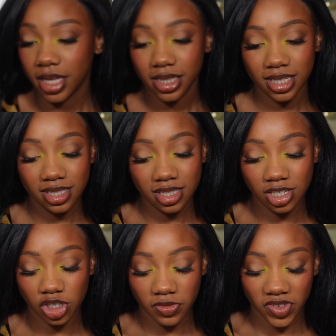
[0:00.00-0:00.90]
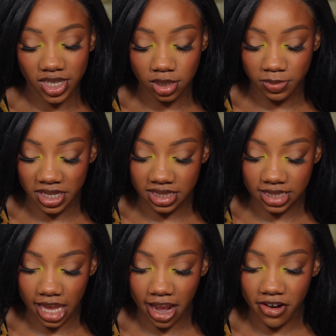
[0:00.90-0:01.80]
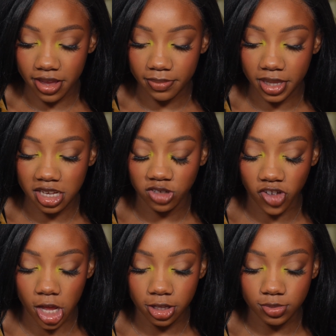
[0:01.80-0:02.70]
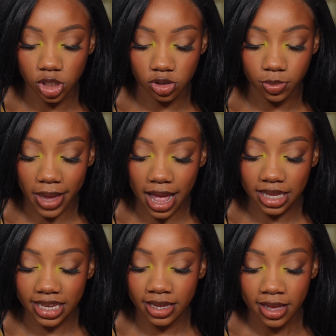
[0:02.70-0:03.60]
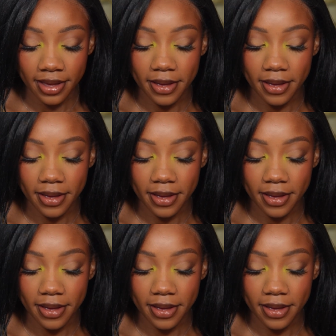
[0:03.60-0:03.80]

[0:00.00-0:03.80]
This is the Juvia's Place Saharan Blush Volume 2 palette.